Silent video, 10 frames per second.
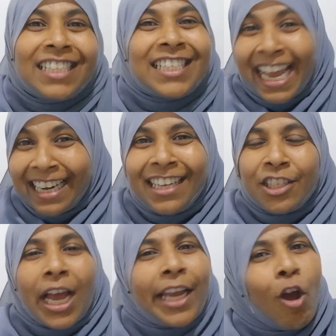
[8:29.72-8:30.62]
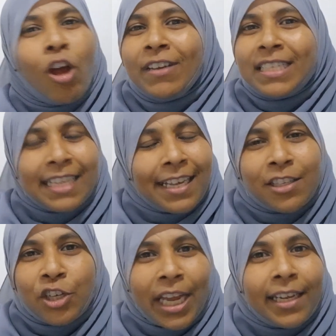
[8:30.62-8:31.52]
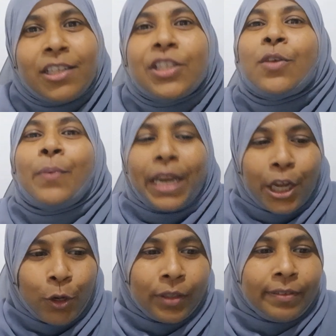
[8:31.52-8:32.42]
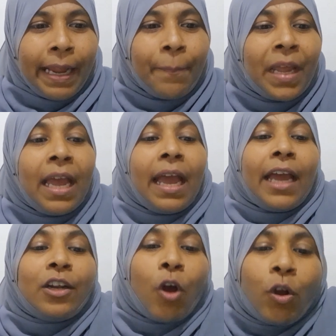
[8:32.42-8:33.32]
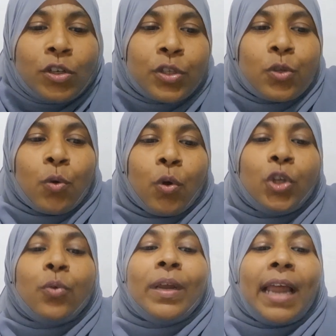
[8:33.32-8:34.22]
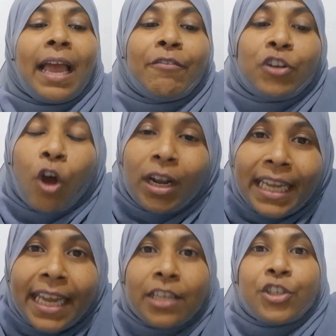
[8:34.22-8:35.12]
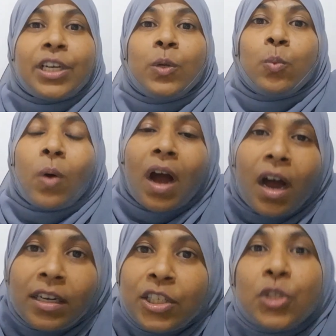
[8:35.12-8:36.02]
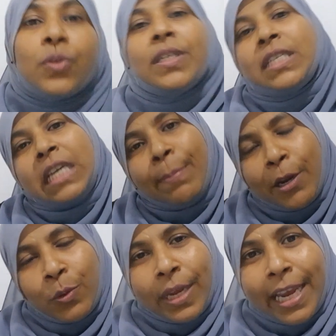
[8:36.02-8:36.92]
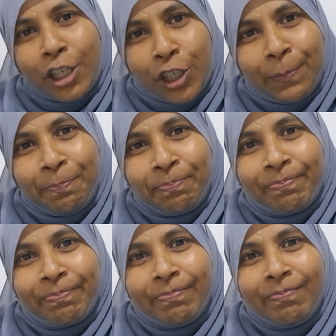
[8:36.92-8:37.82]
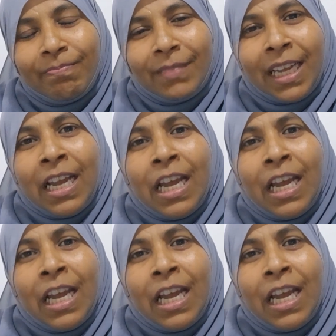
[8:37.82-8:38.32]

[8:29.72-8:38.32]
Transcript: challenge i always think challenge is a very good thing and also you will have knowledge advanced to the steam education